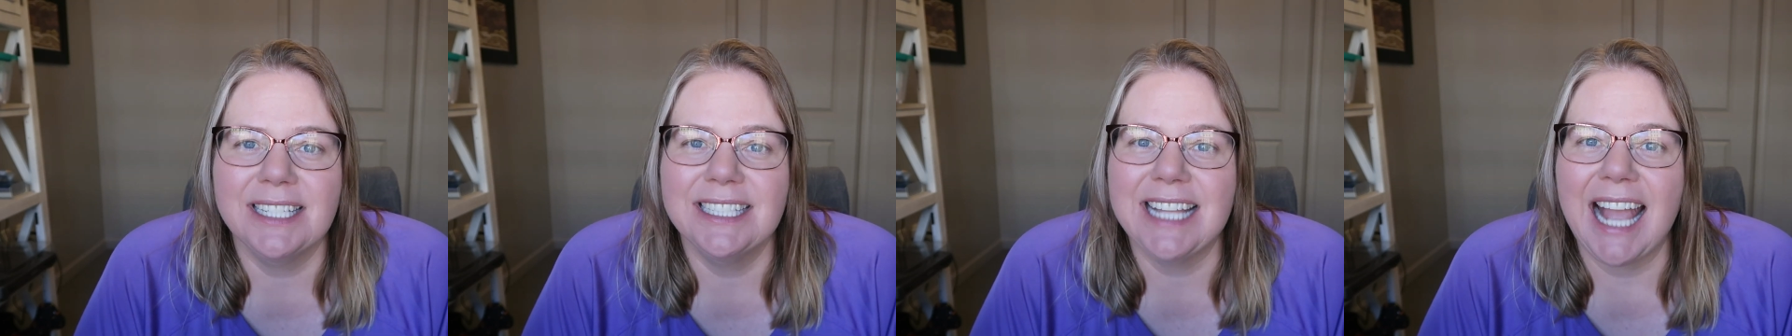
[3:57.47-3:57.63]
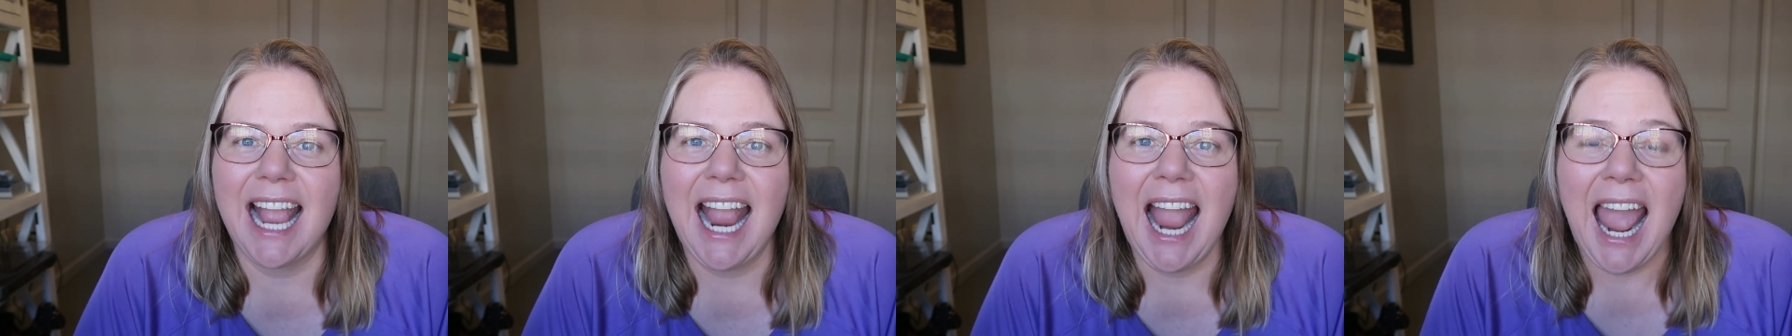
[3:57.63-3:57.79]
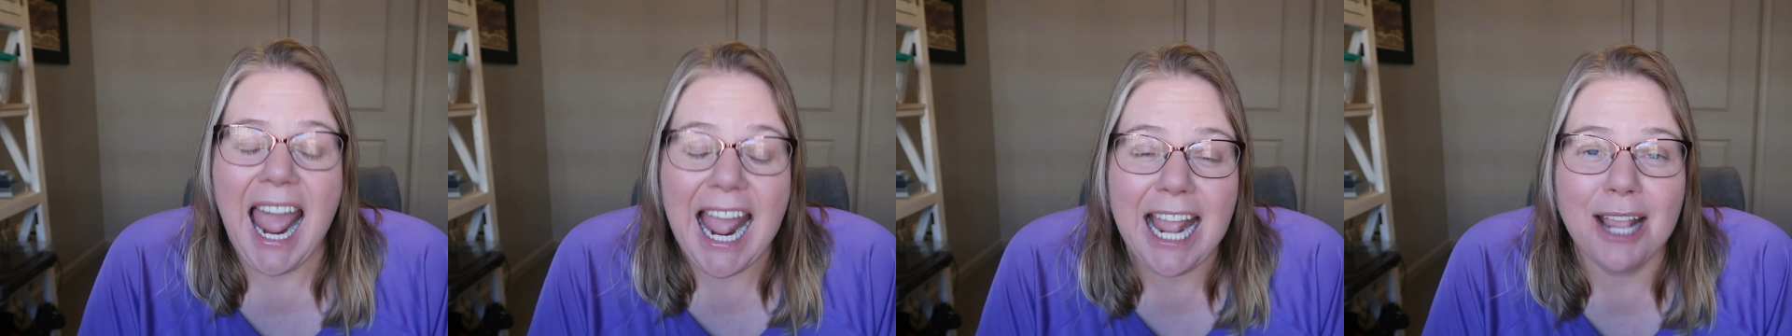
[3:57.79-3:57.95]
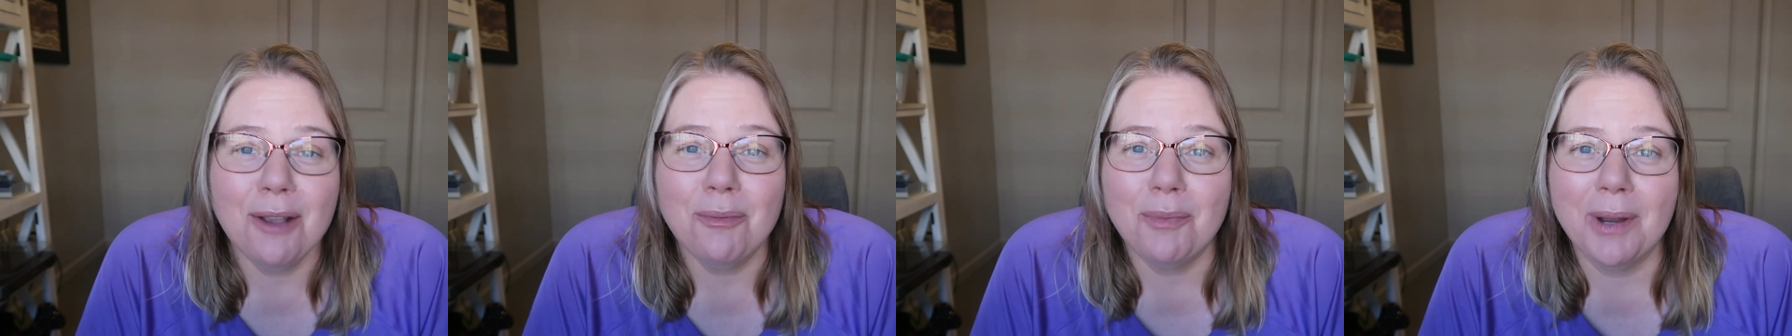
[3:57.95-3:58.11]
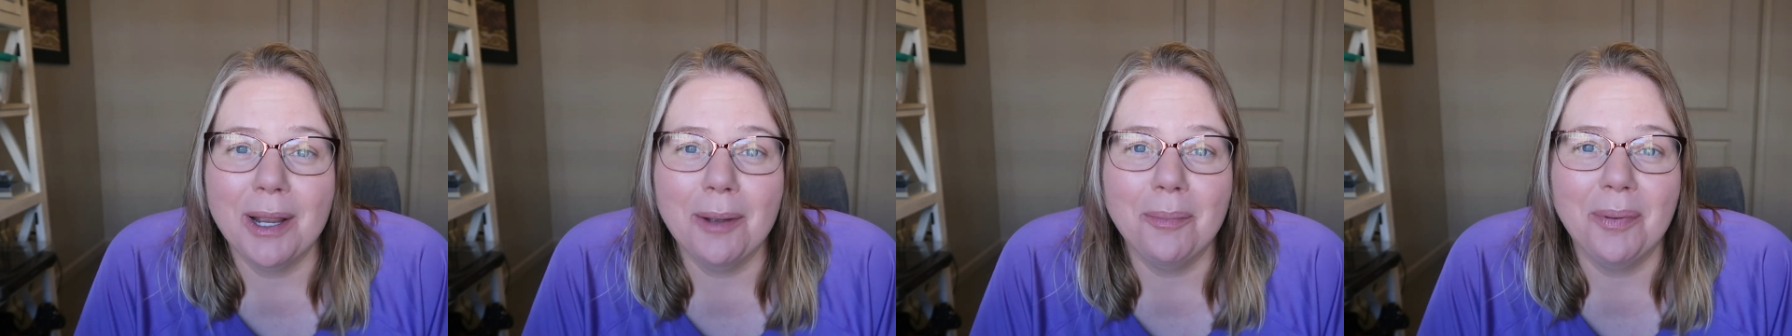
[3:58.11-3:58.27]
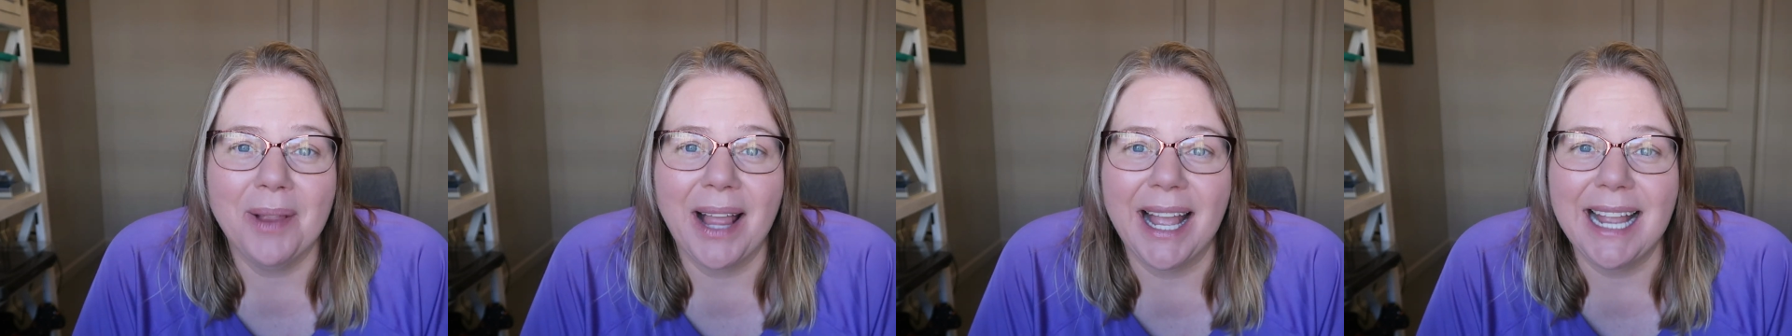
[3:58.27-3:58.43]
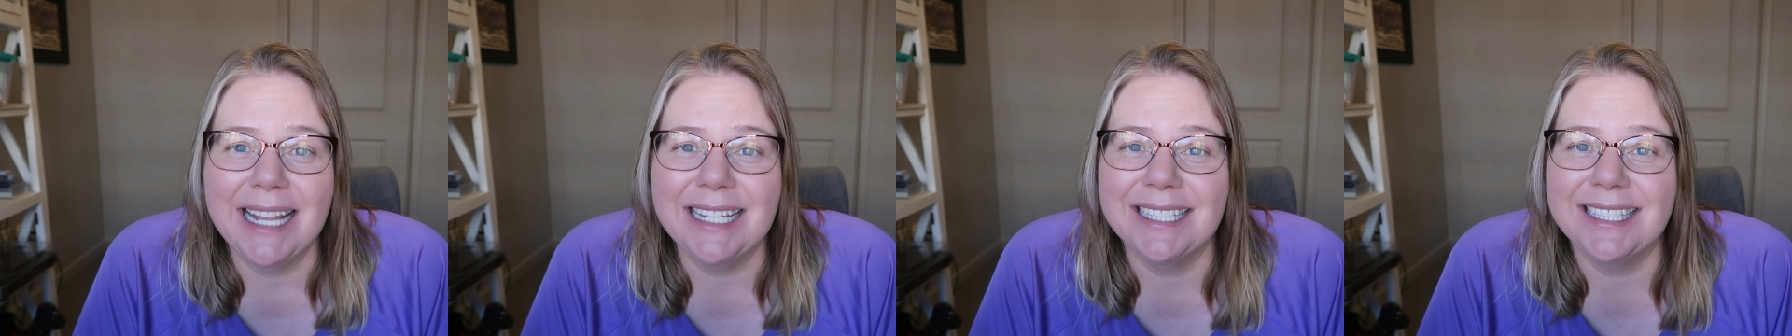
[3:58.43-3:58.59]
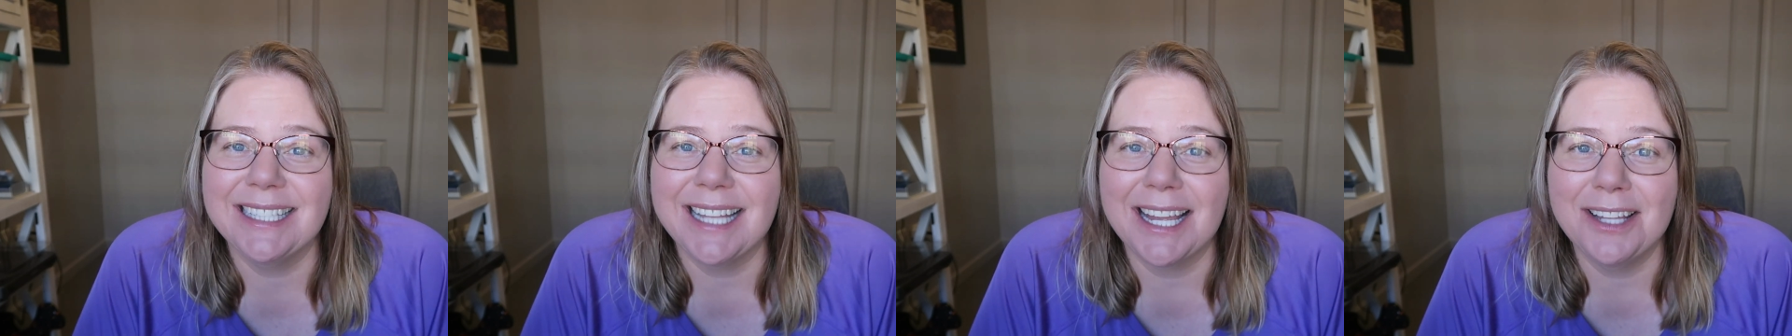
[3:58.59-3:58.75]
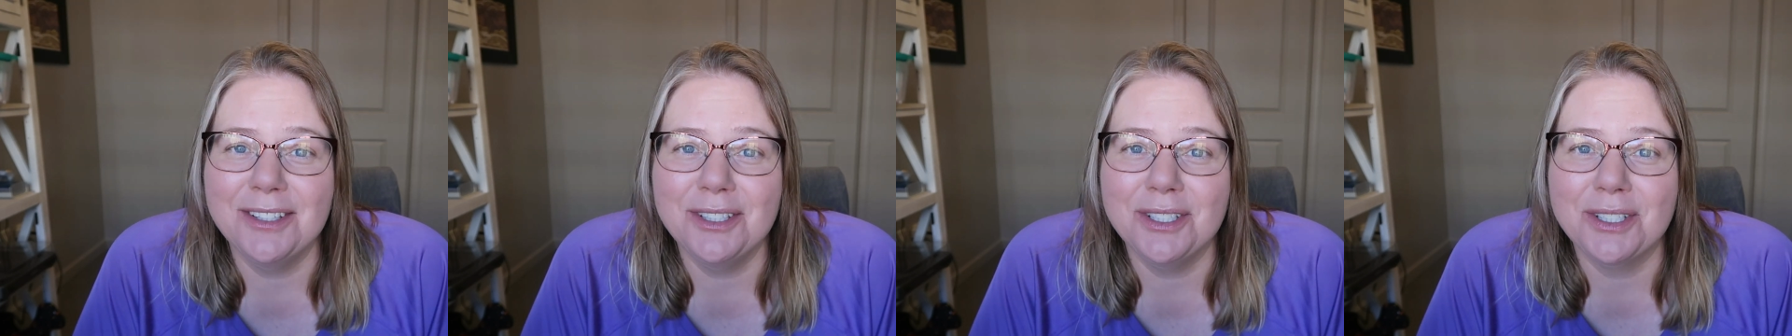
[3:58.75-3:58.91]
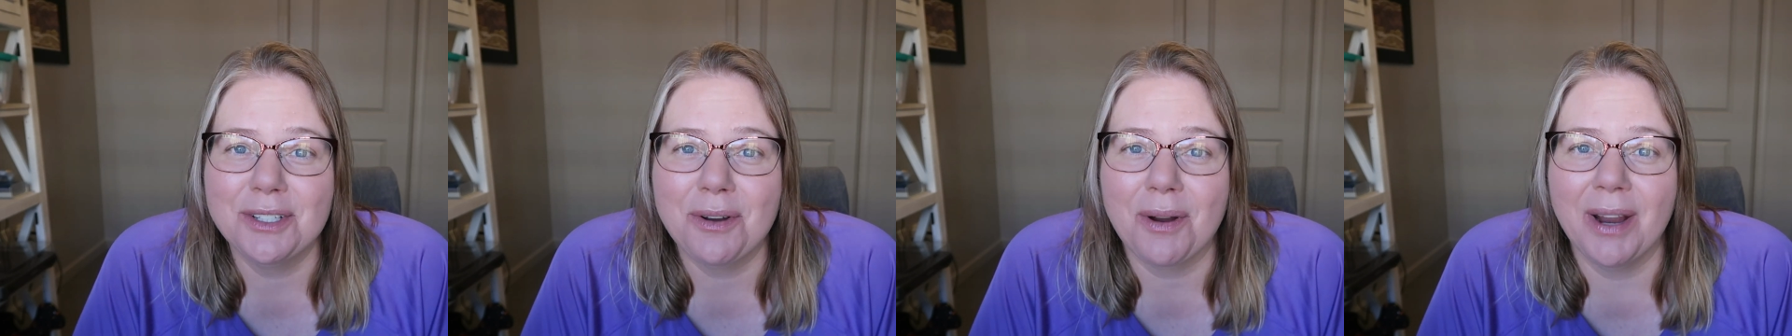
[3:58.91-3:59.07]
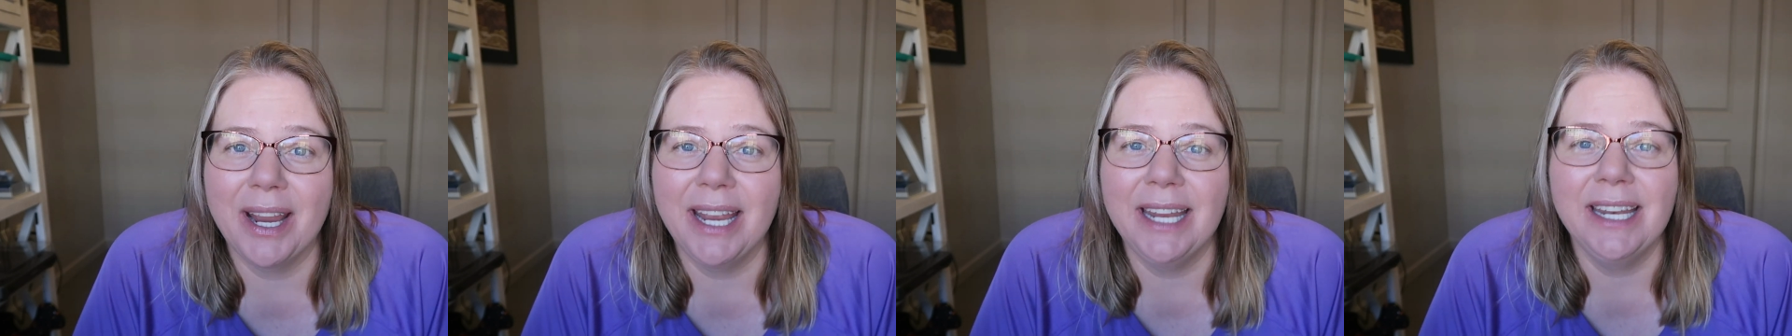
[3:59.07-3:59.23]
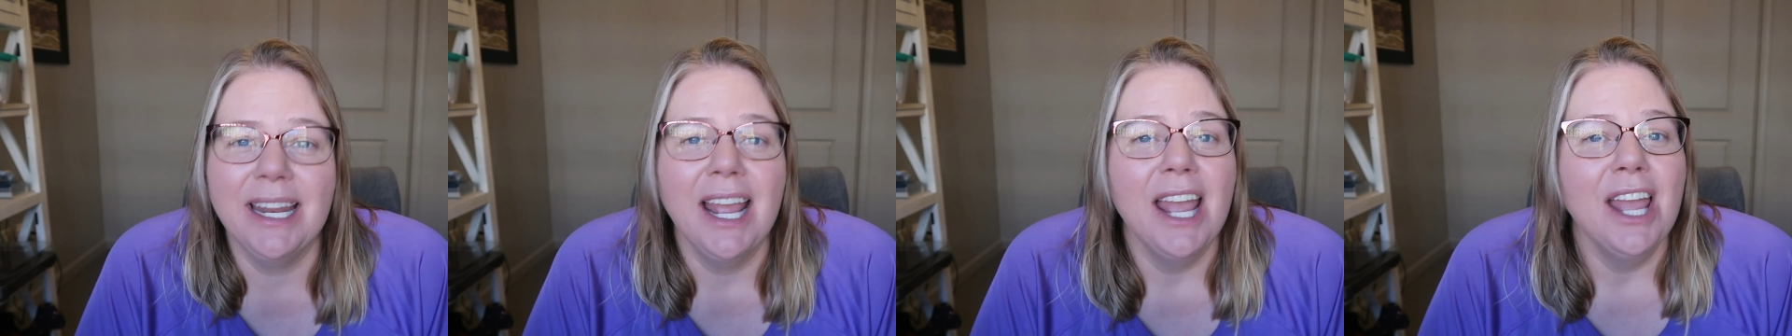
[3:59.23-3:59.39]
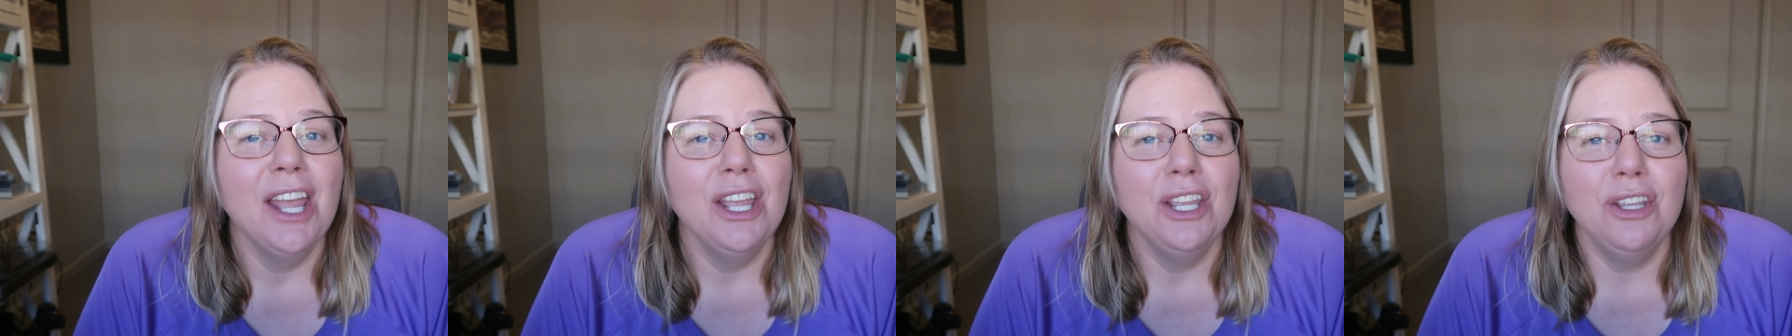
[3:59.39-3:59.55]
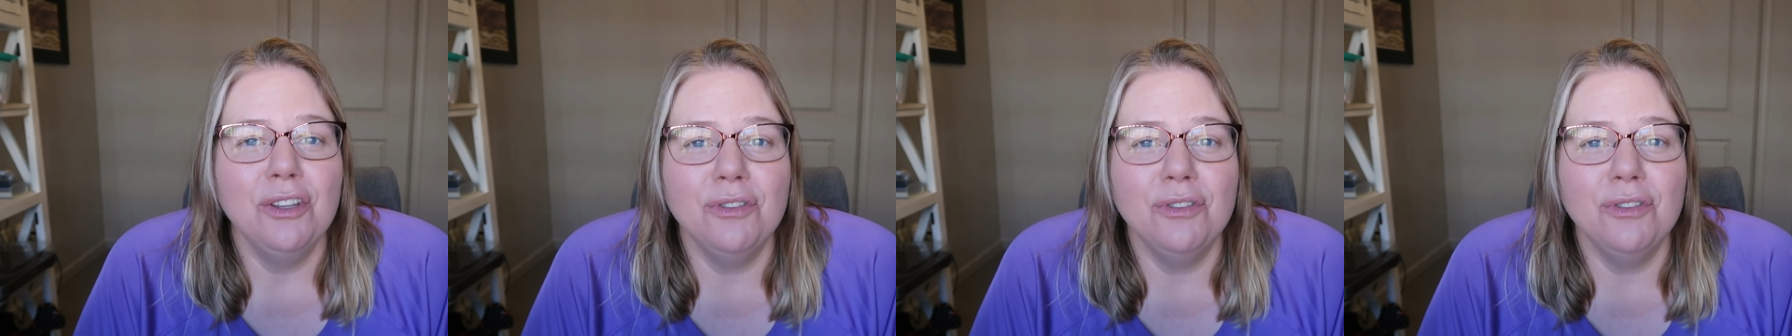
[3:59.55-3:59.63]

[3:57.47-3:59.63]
because I hate reapplying sunscreen.